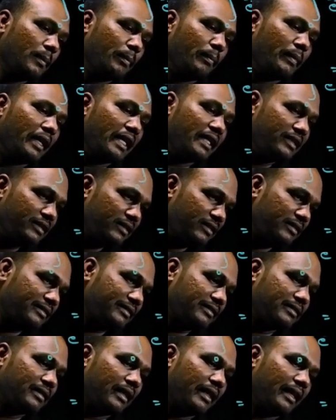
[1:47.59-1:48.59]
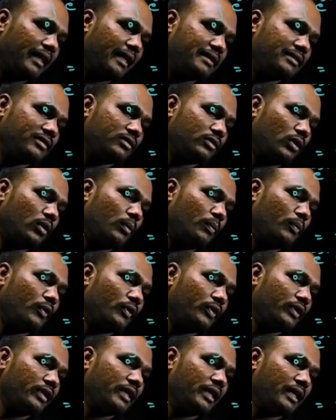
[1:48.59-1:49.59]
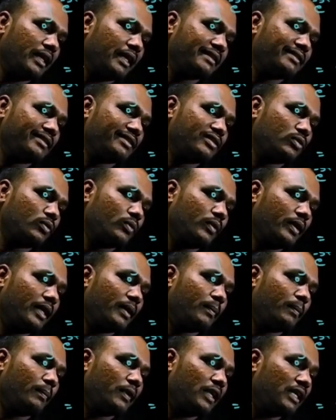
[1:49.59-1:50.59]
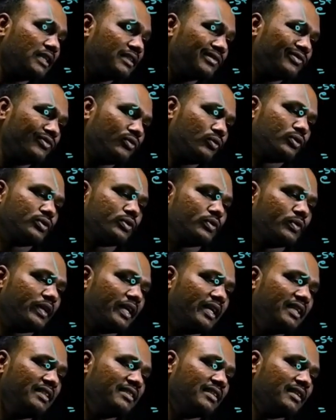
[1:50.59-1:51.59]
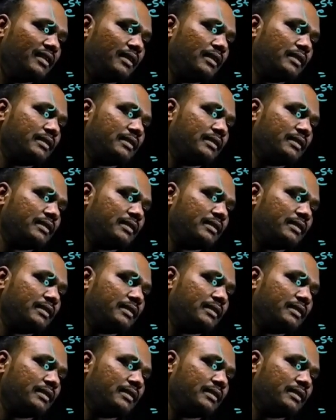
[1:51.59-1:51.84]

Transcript: minus s upon s square plus 4 square is